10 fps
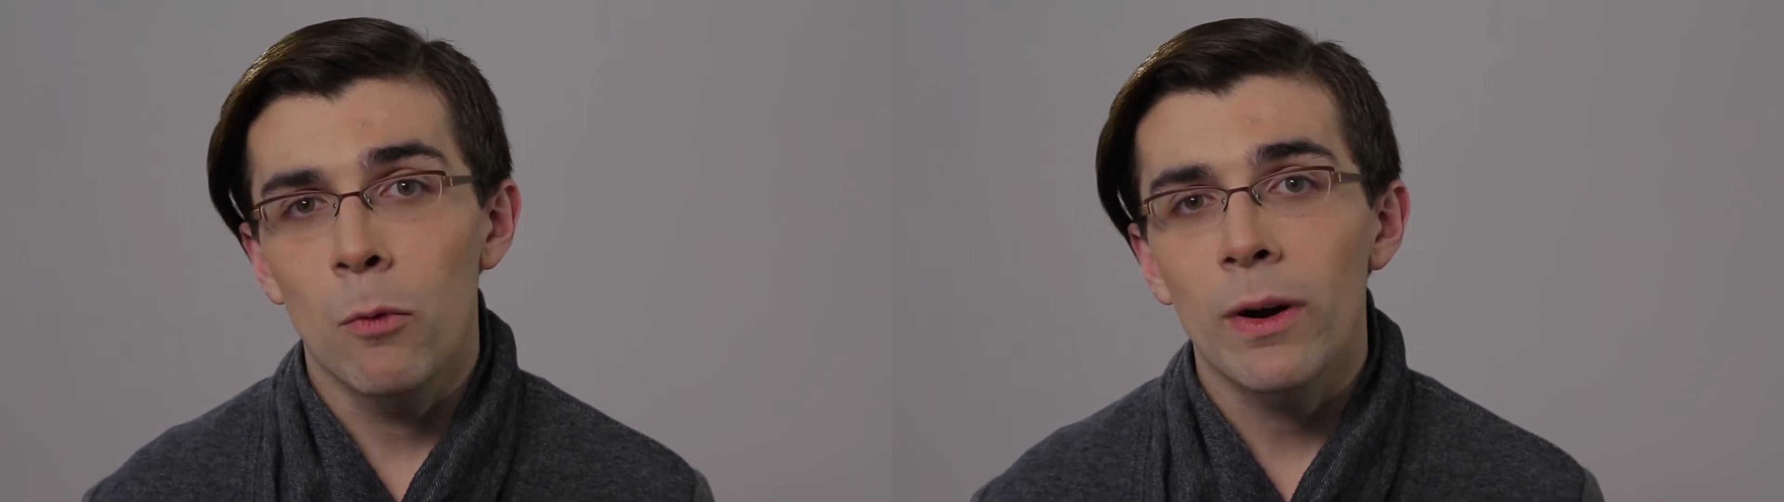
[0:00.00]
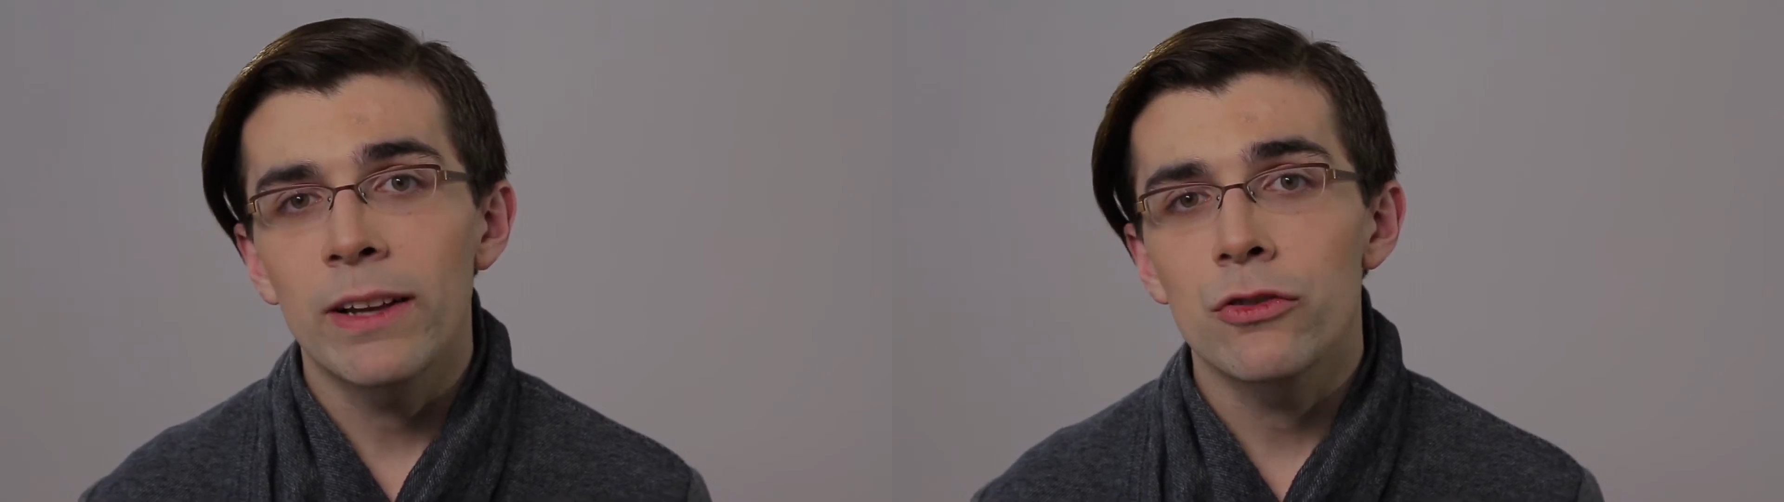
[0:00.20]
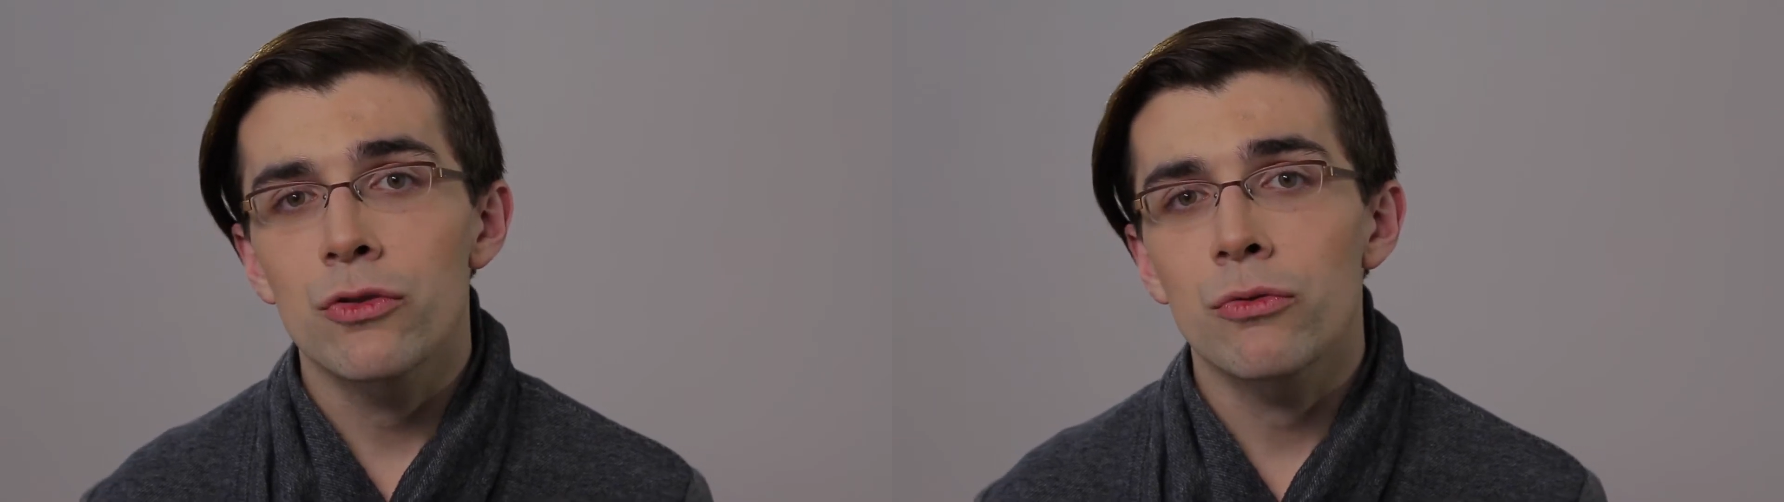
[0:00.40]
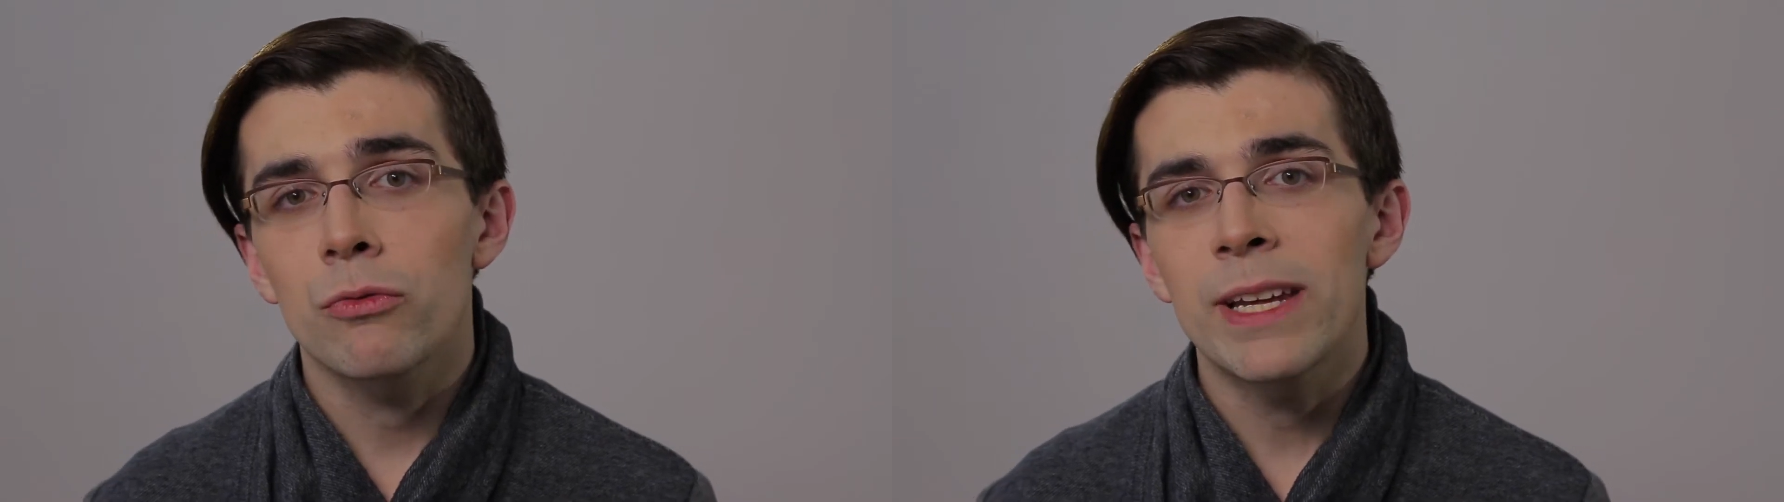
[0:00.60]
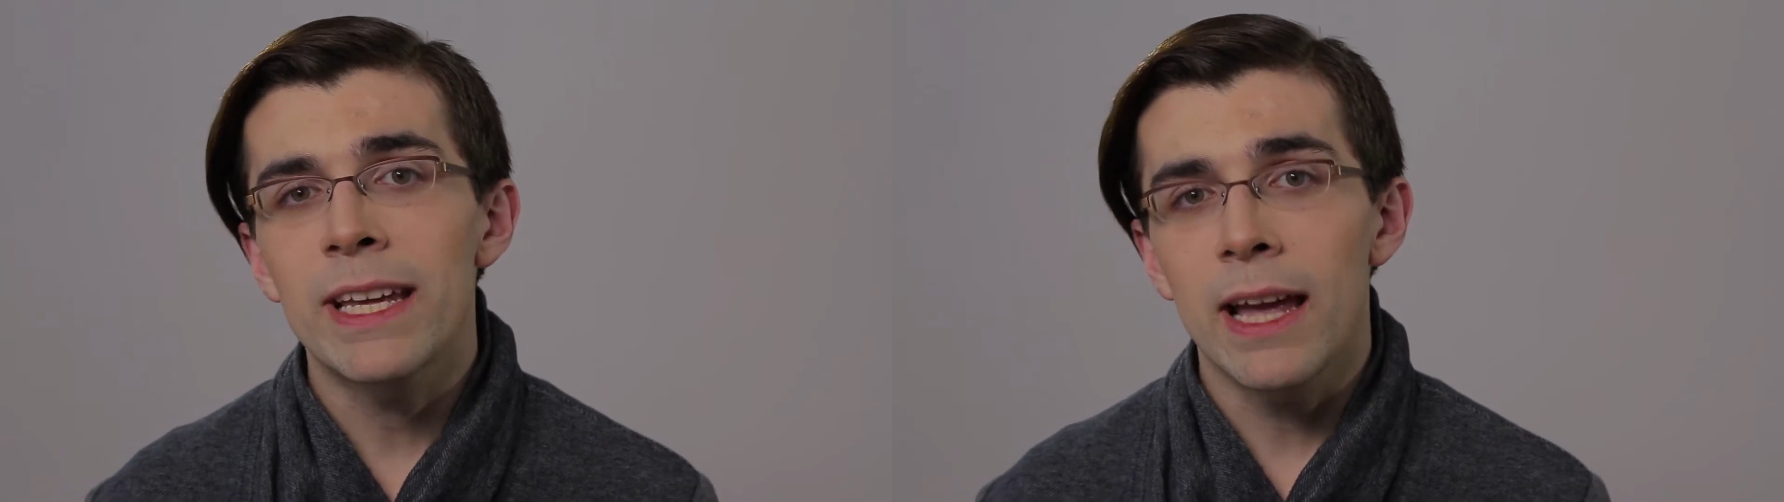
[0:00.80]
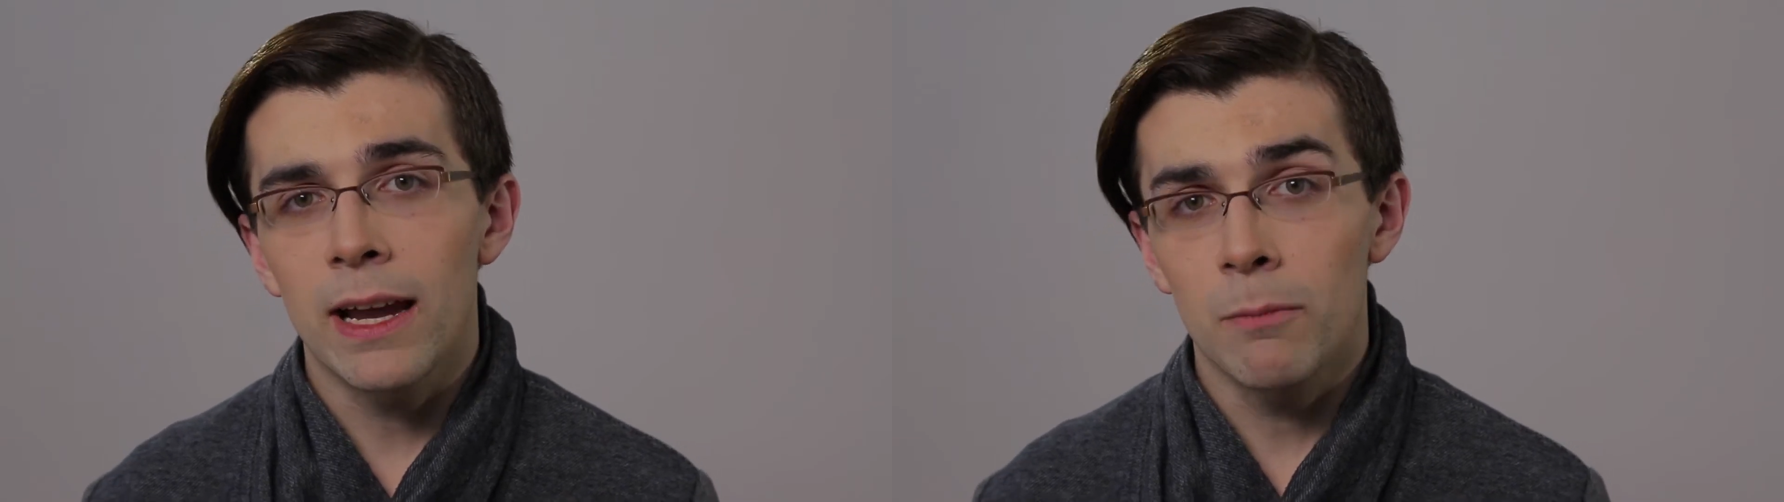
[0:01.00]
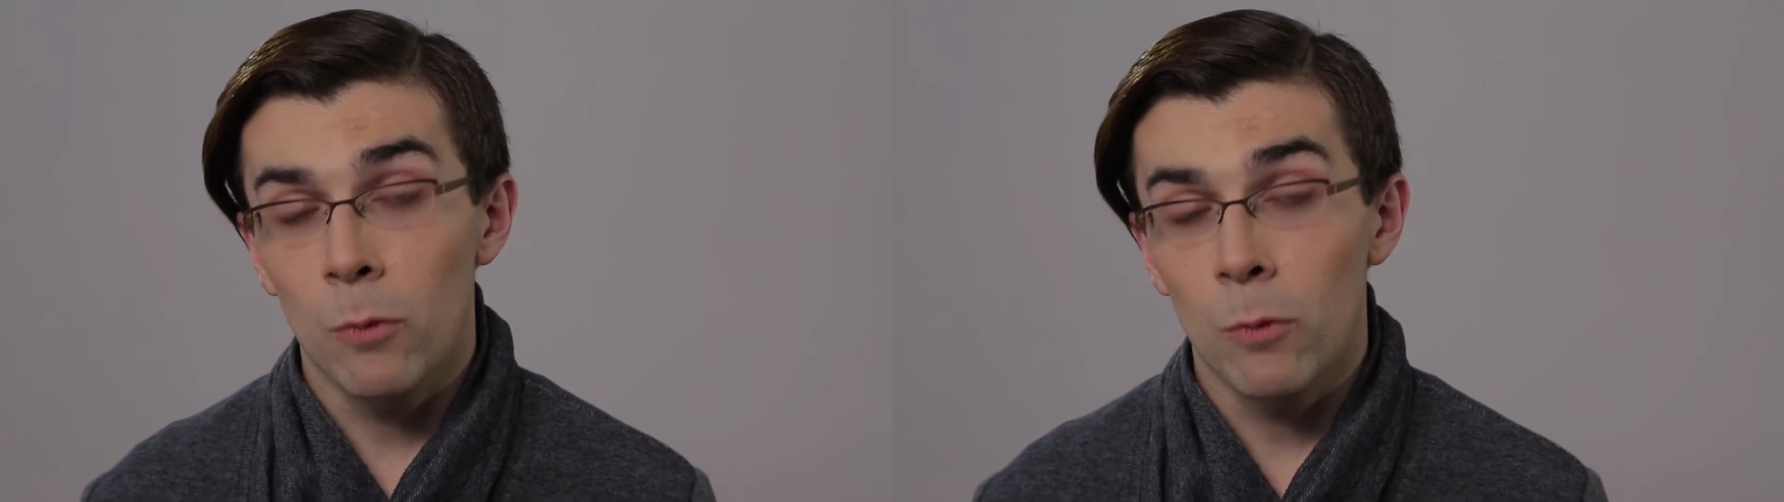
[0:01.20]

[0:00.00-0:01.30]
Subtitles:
more intriguing,